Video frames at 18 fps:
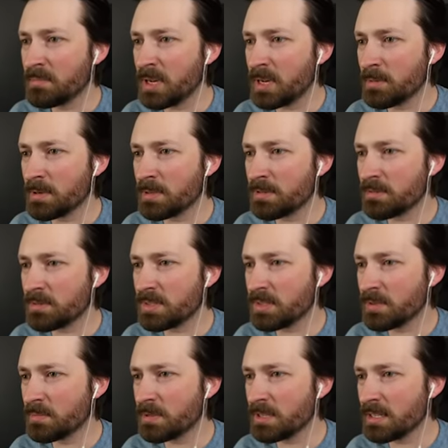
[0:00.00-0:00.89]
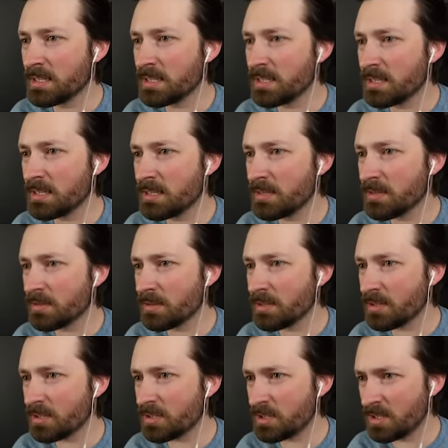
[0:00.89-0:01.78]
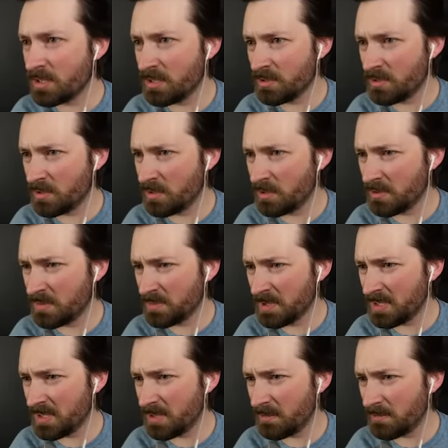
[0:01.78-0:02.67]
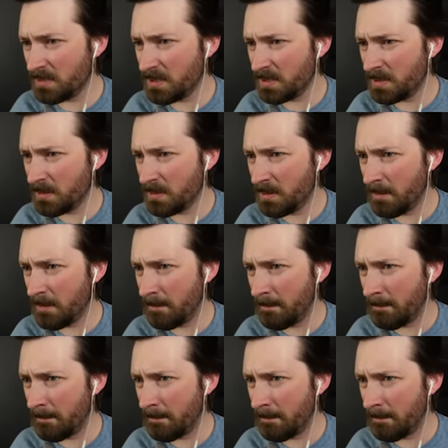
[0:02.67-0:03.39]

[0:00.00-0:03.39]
Maybe there's somebody in here that I should introduce myself to?